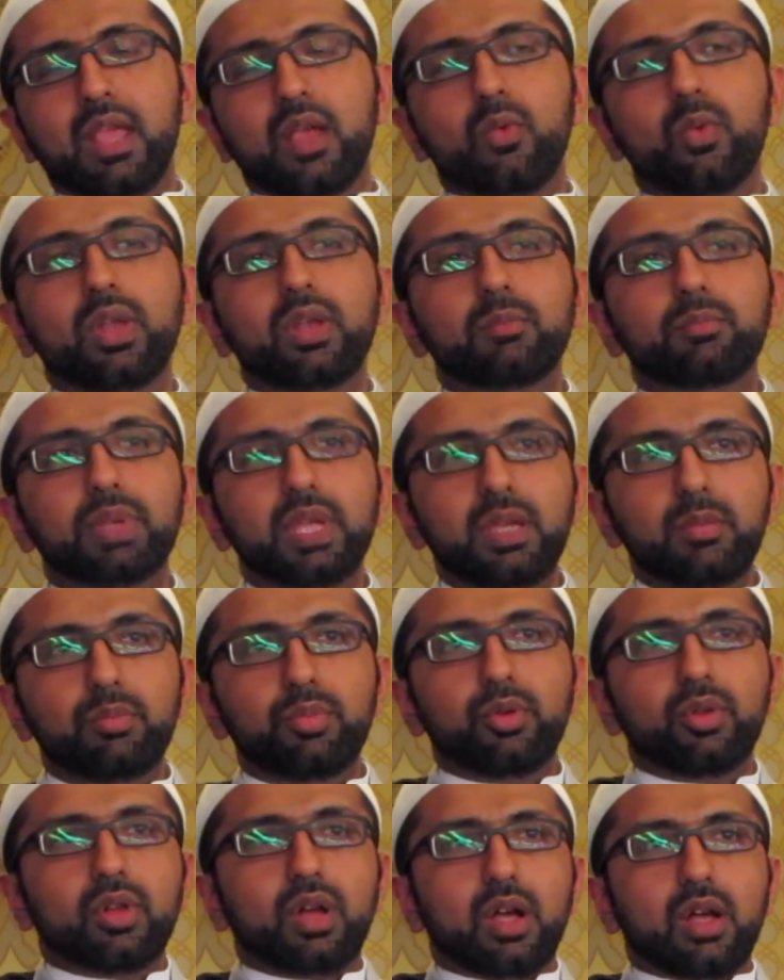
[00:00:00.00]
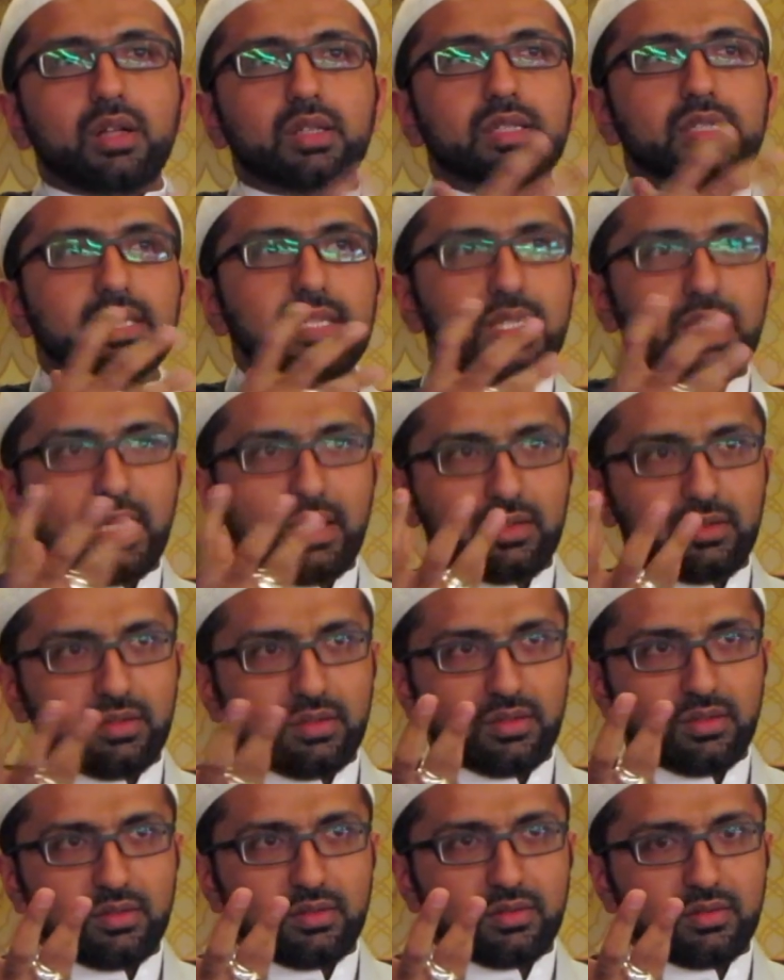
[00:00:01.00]
When people are
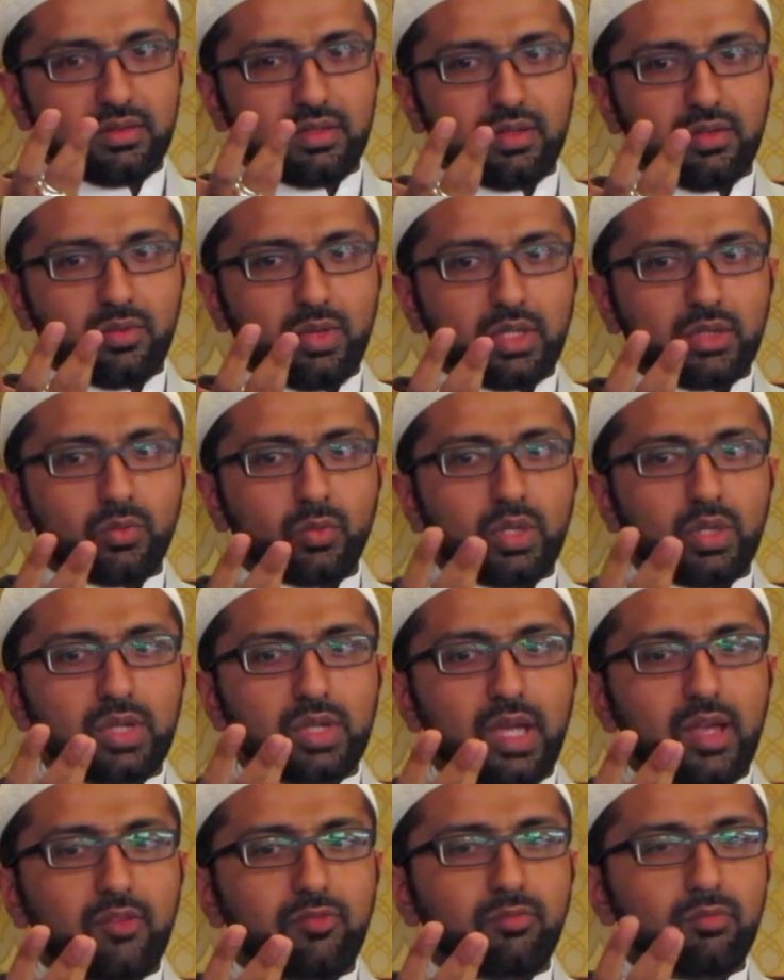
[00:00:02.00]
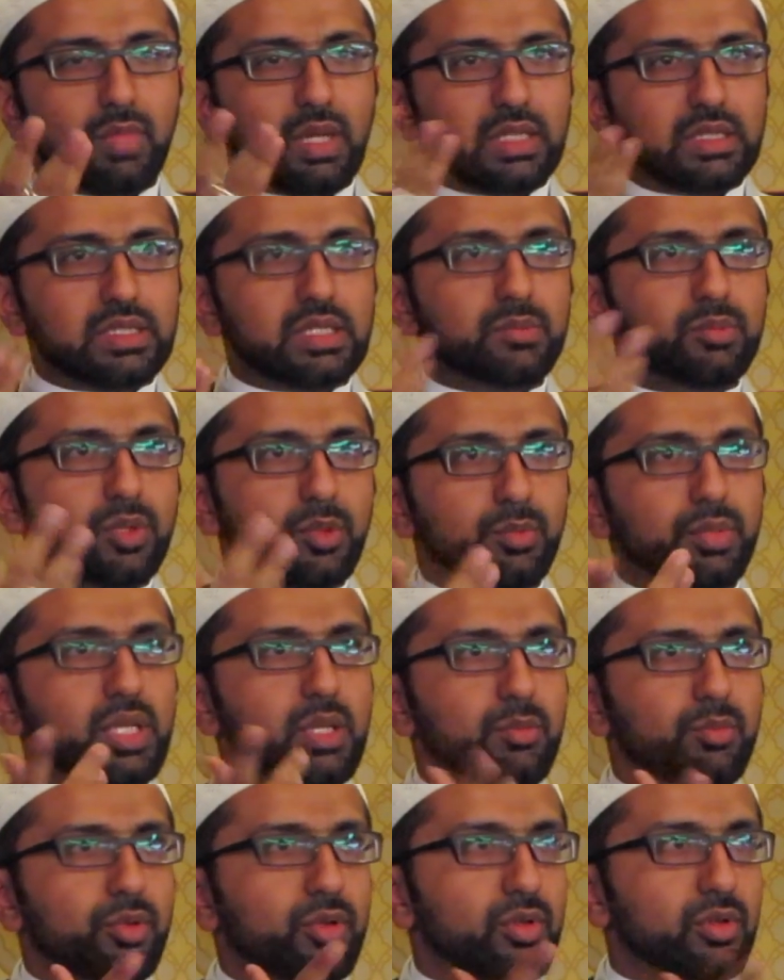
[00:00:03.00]
together and you have multiple
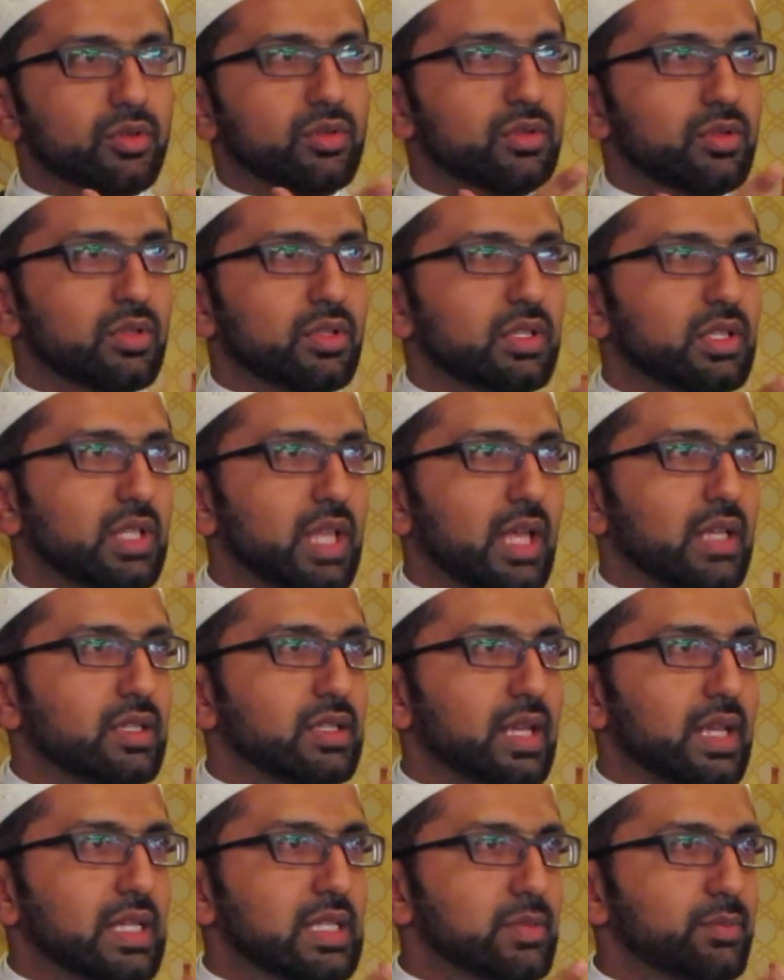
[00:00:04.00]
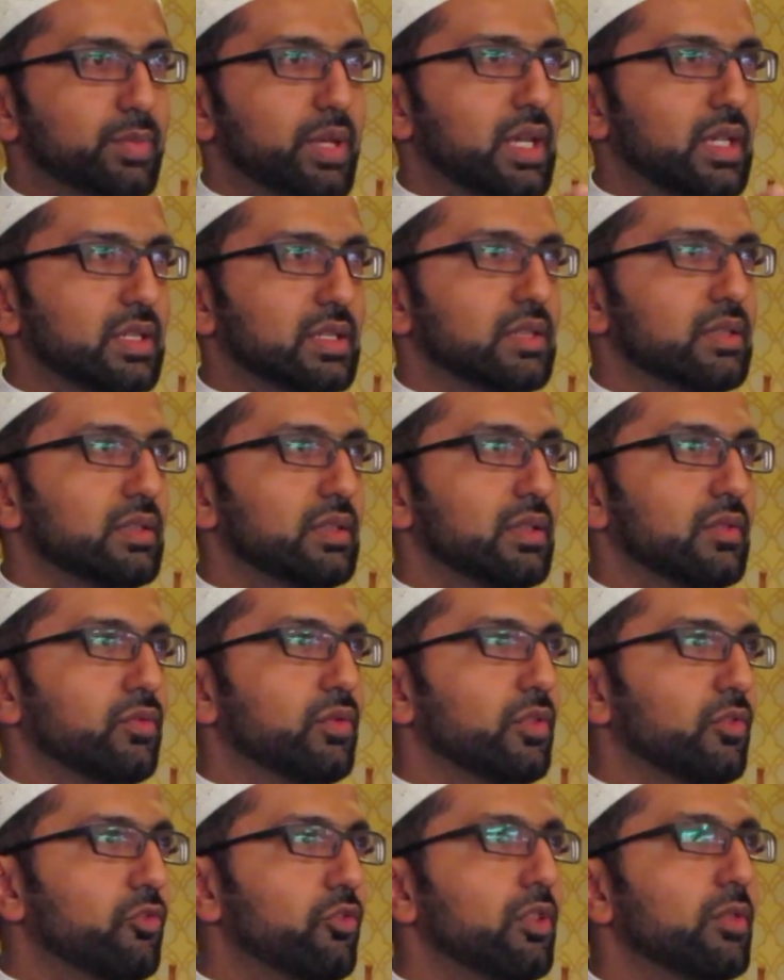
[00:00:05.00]
people that expect the
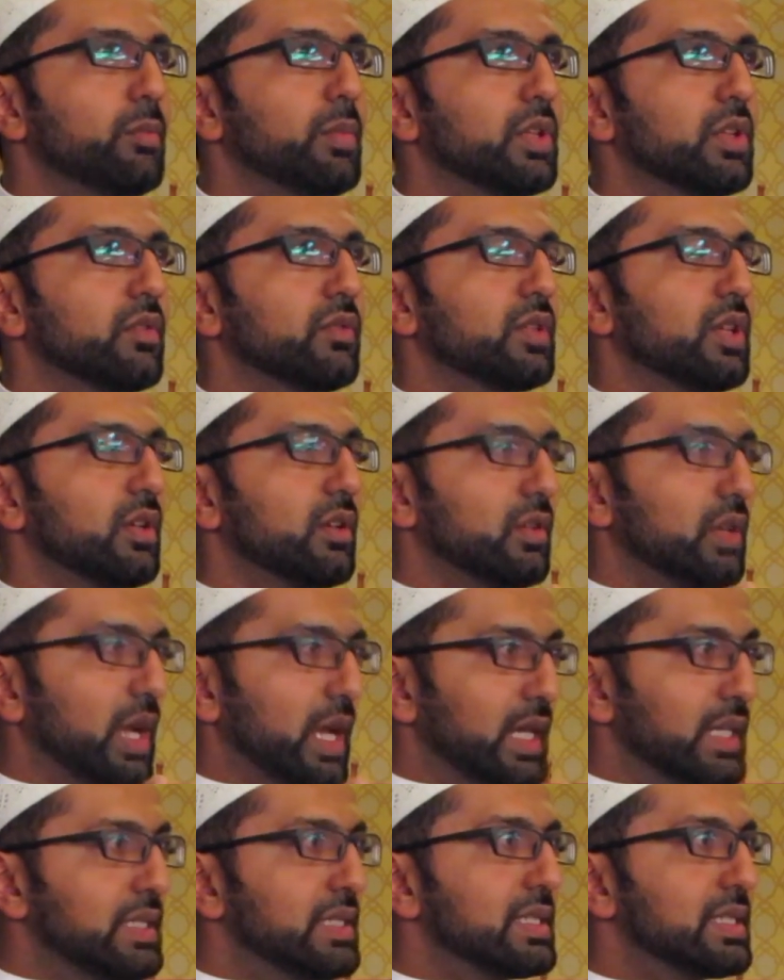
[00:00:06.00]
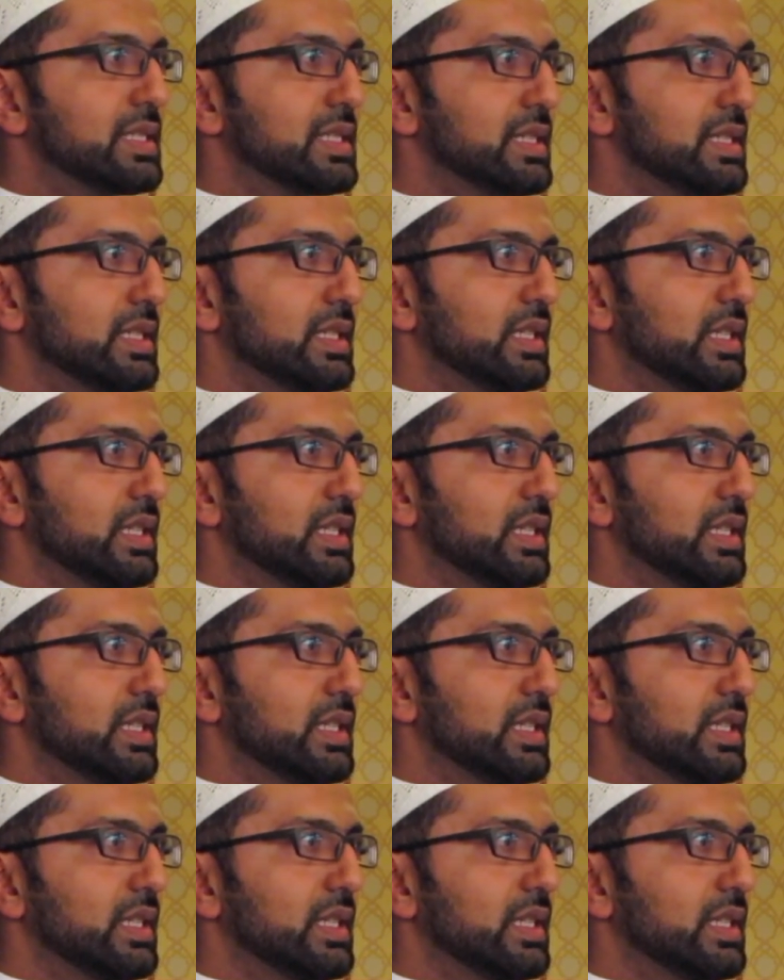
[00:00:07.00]
fulfillment of their rights,